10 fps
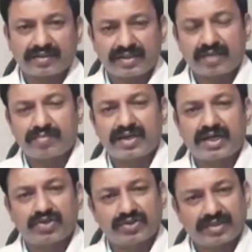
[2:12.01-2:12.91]
thereby
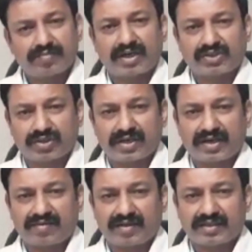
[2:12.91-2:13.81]
reducing blood sugar
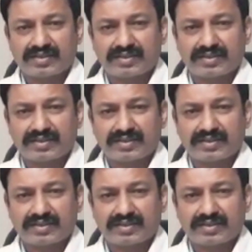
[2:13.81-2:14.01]
levels.